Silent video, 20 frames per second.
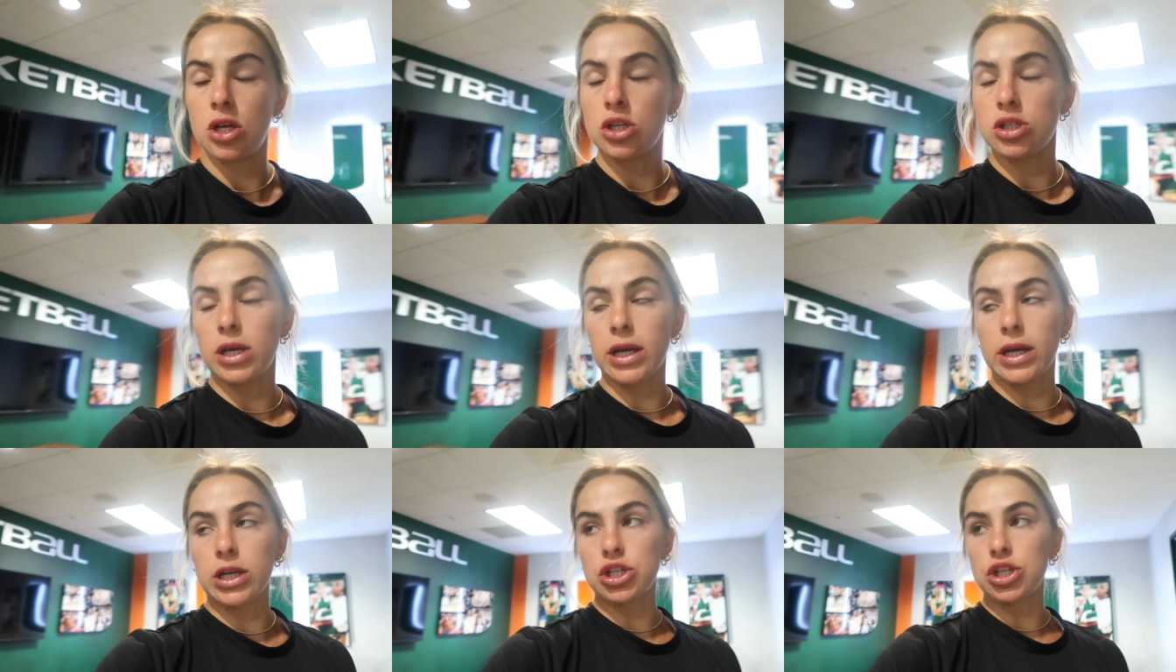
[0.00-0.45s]

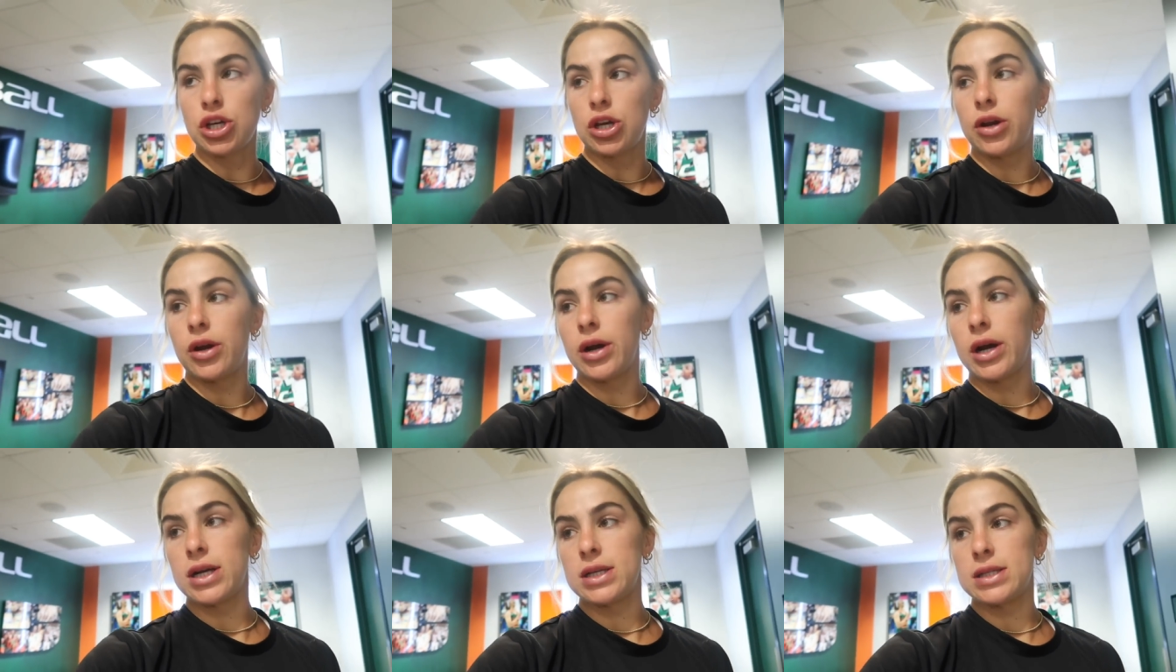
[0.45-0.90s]
So I can show
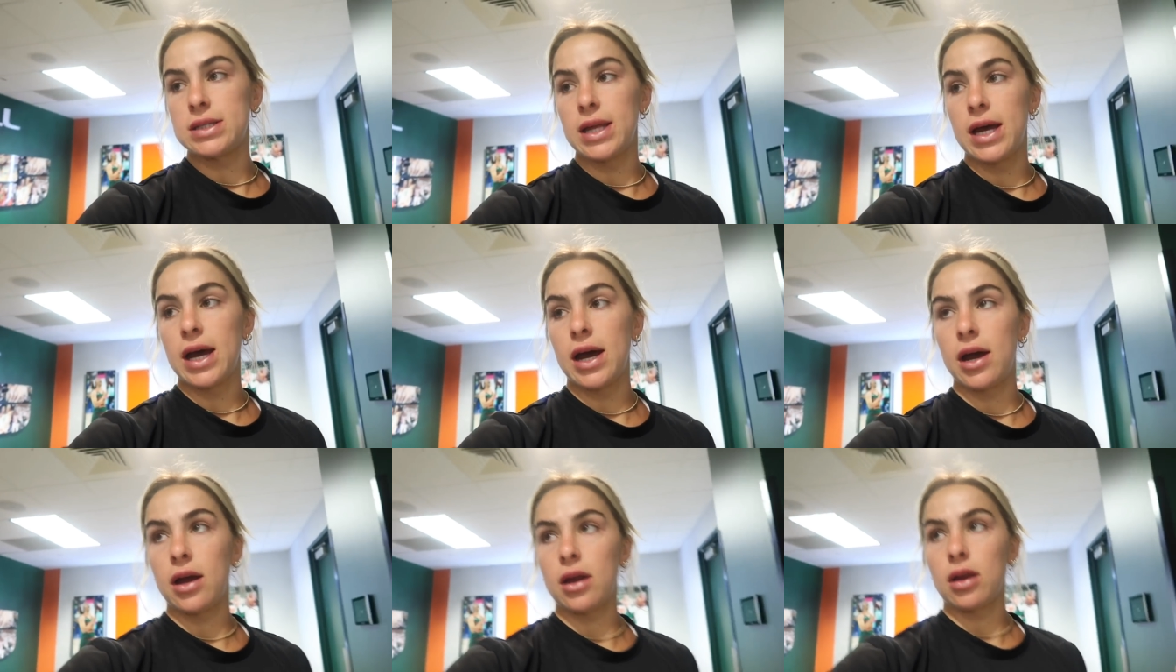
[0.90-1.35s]
you guys
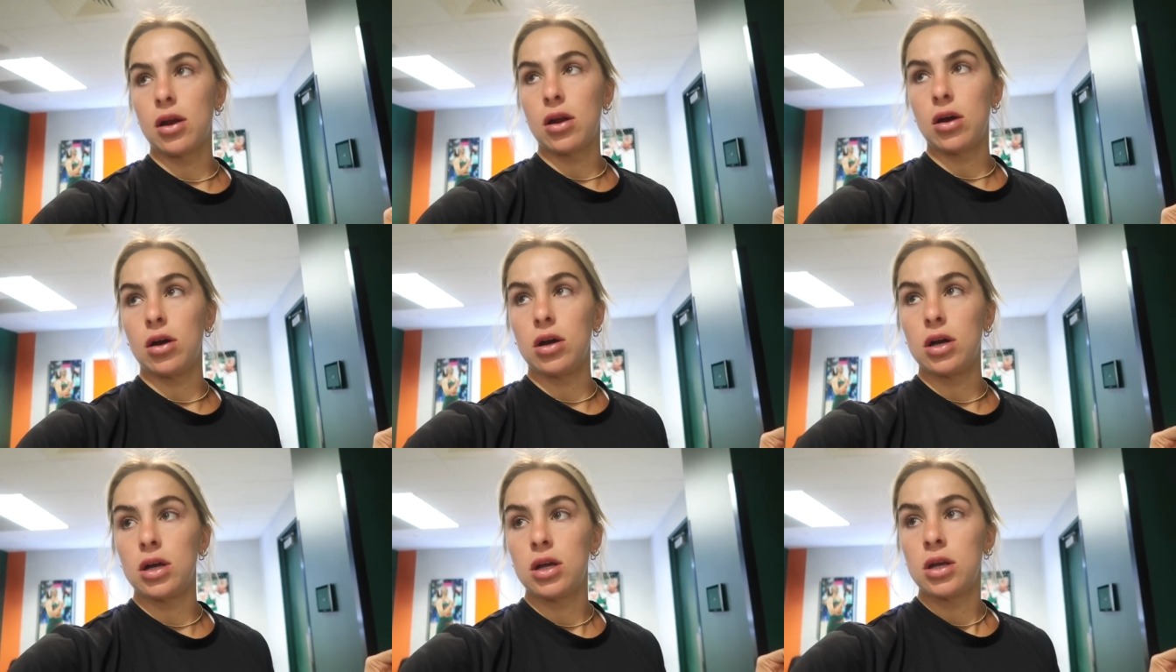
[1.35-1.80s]
that.
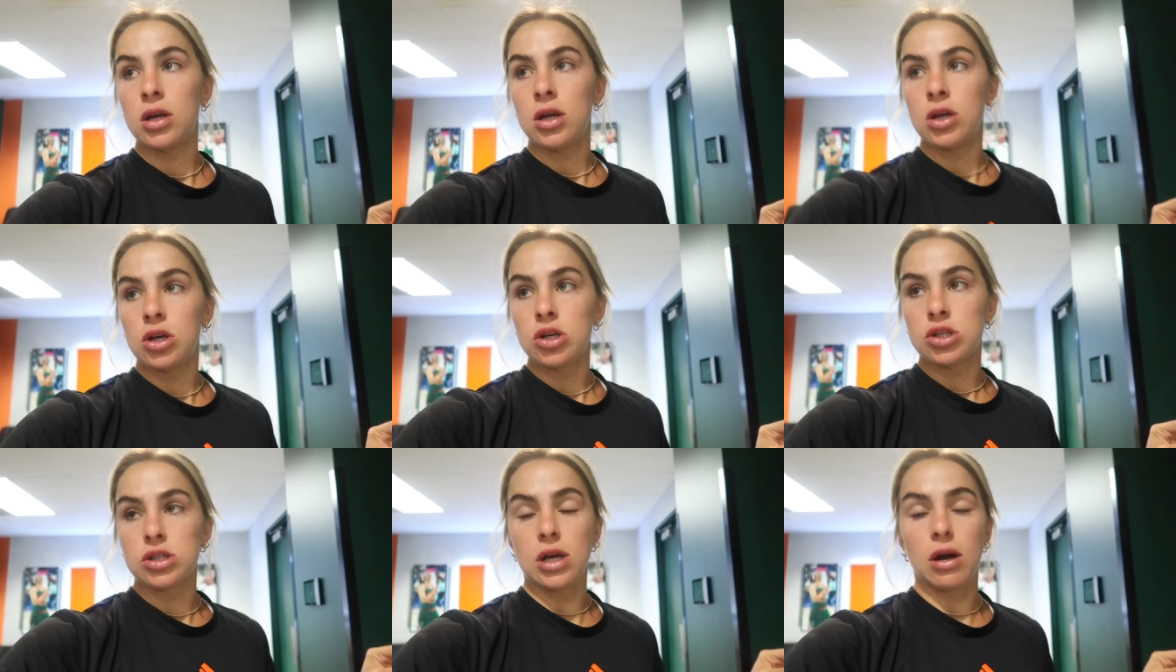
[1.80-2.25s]
Uh,
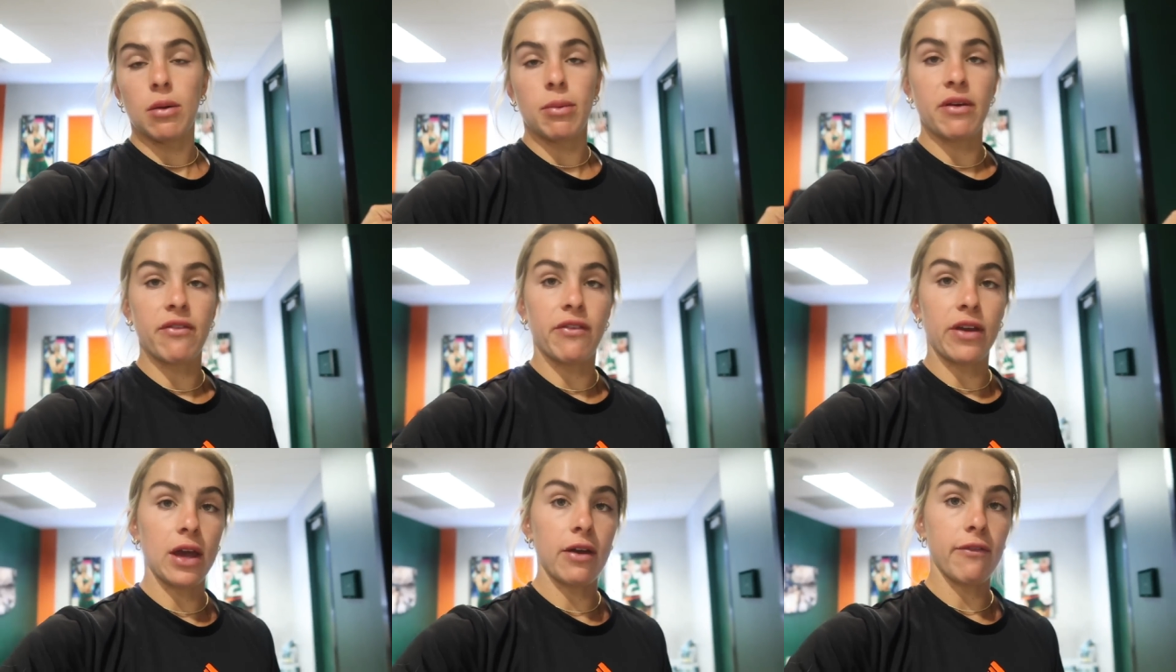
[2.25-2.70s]
so yeah,
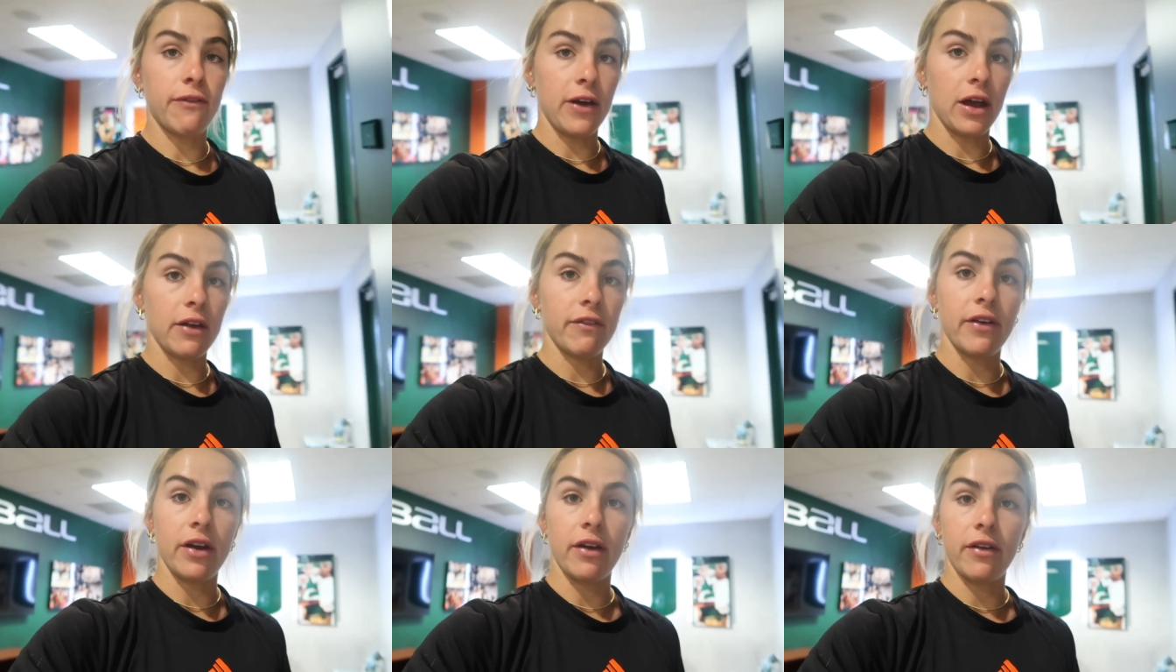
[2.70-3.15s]
we get
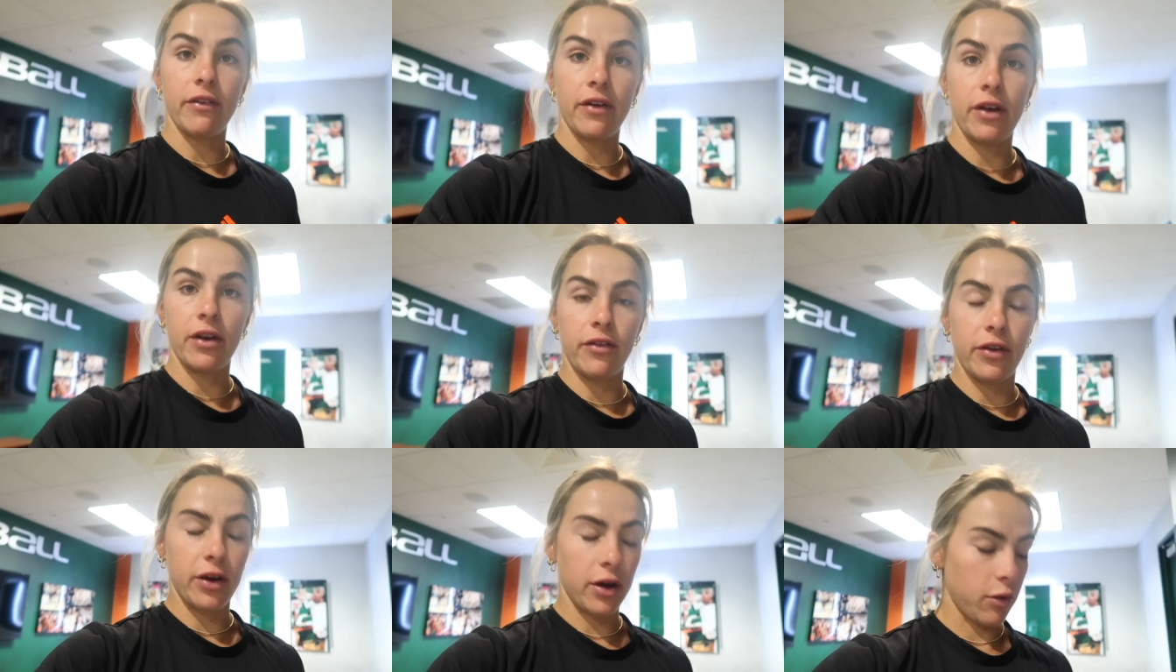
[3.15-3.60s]
fed very,
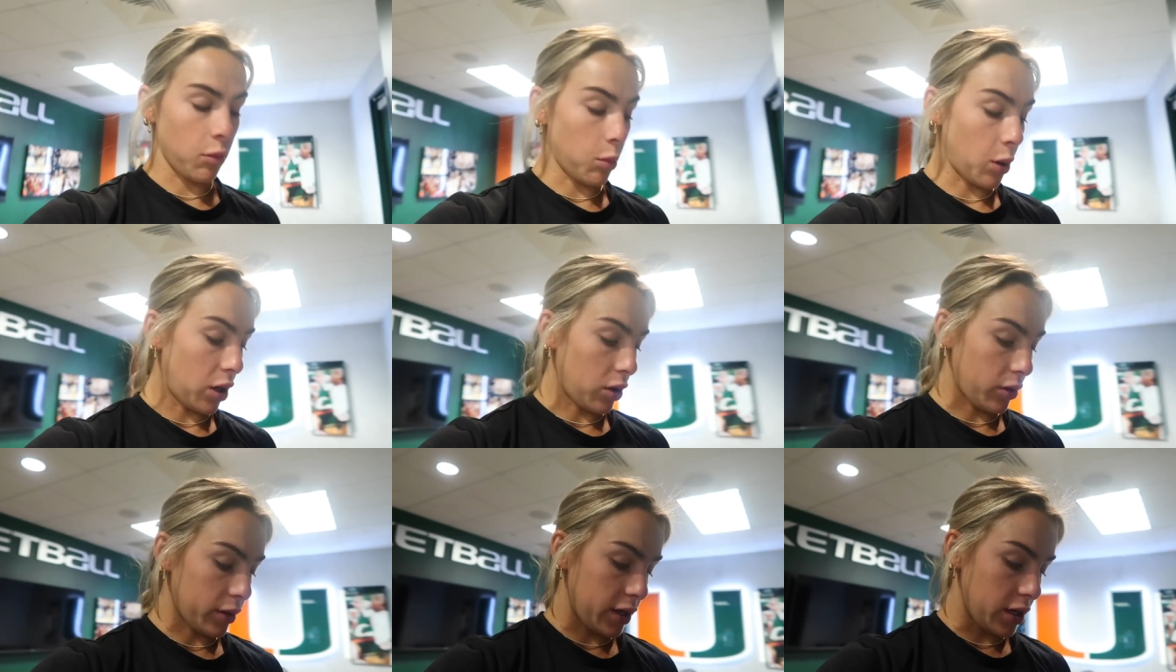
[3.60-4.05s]
very, very
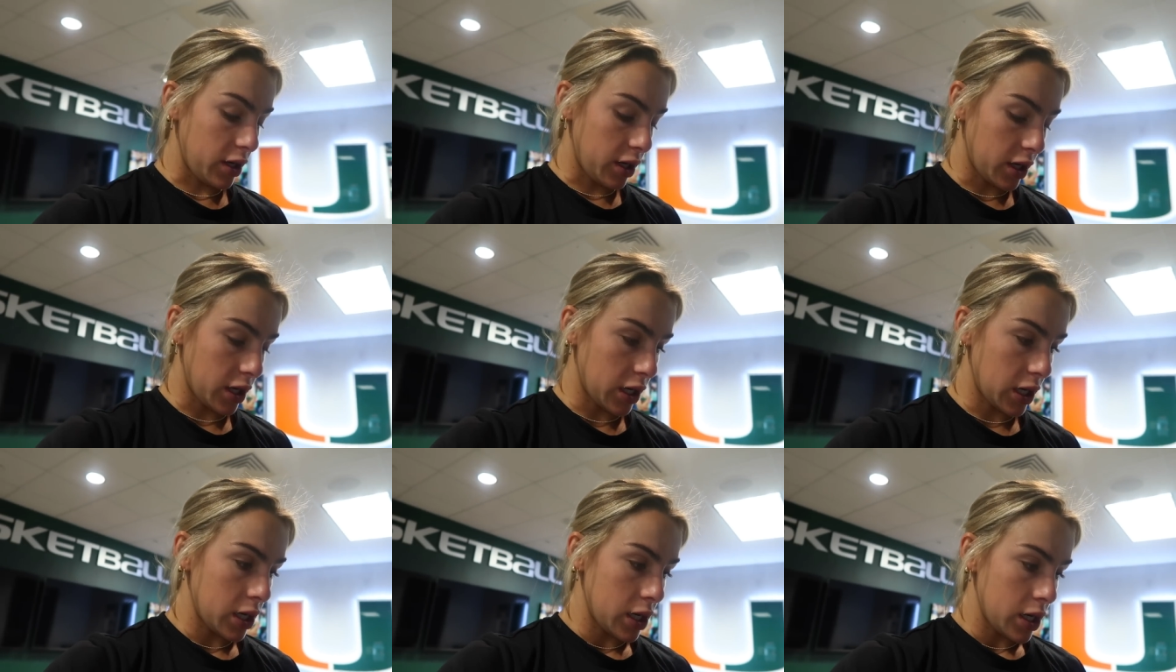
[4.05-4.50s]
well
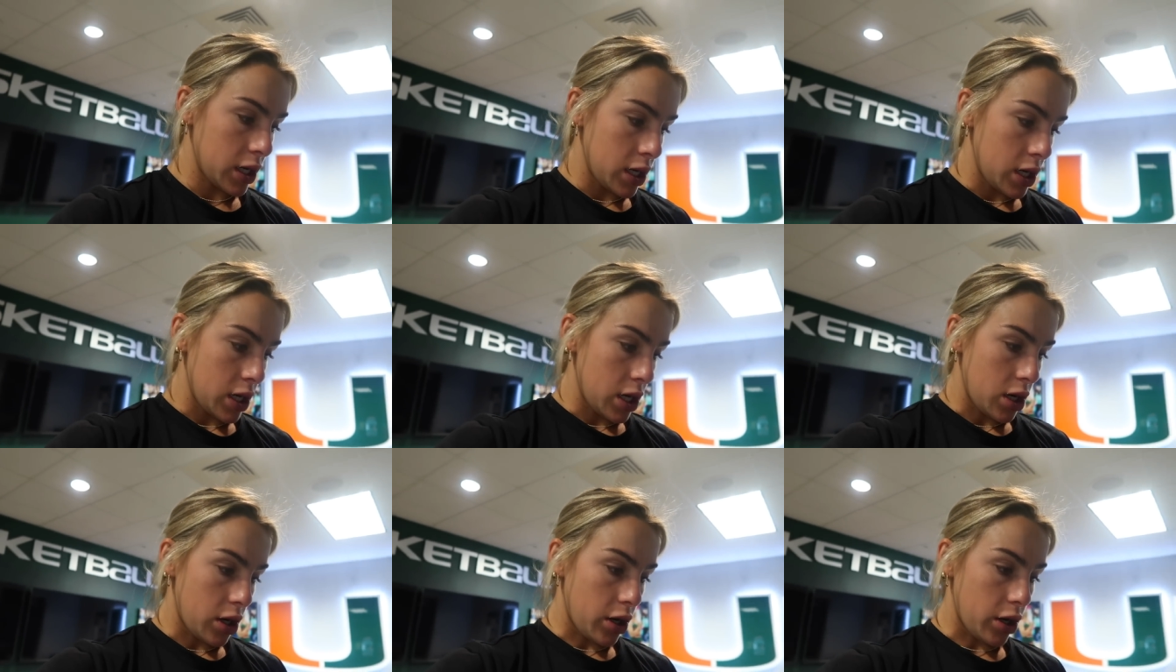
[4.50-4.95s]
here.
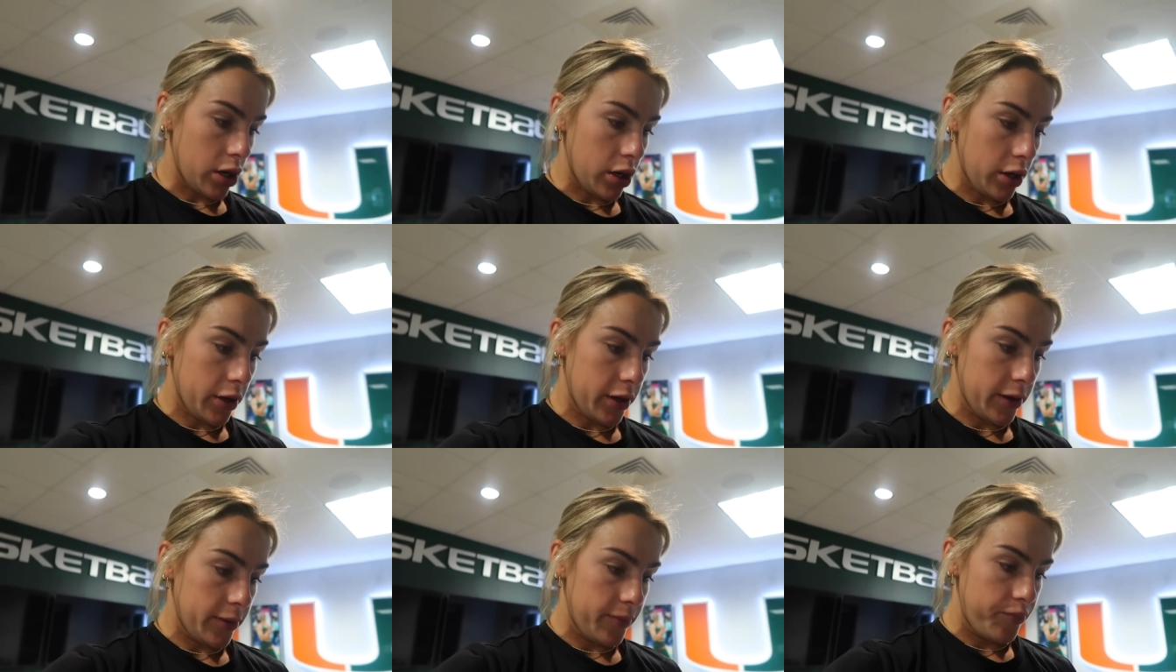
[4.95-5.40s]

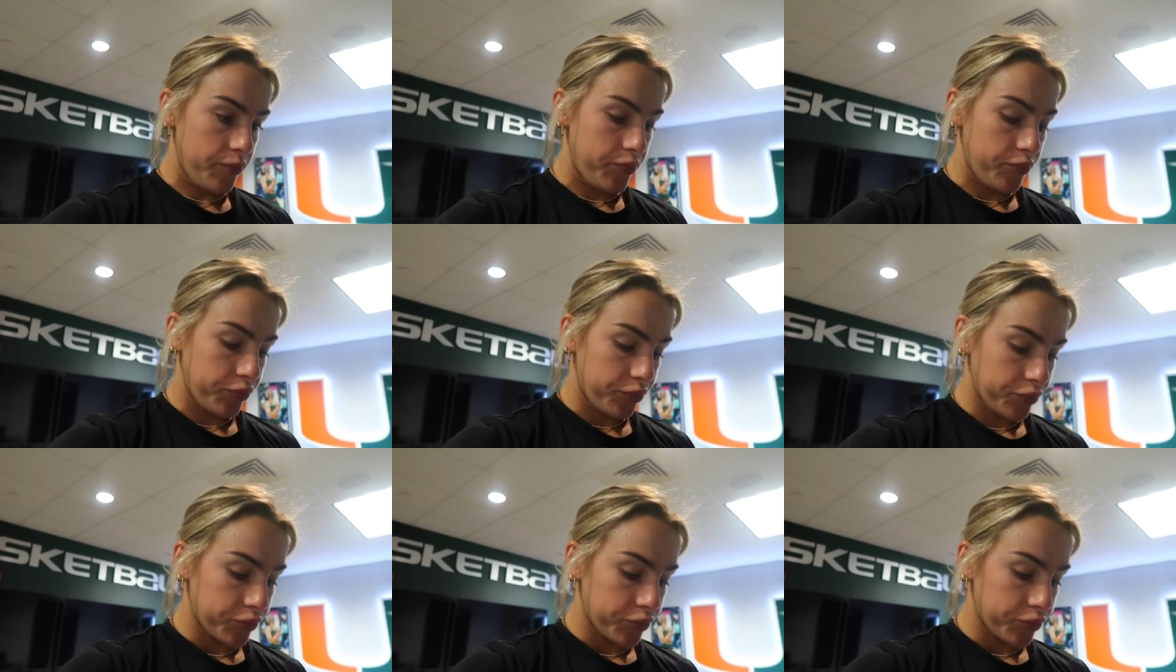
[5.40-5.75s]
Um,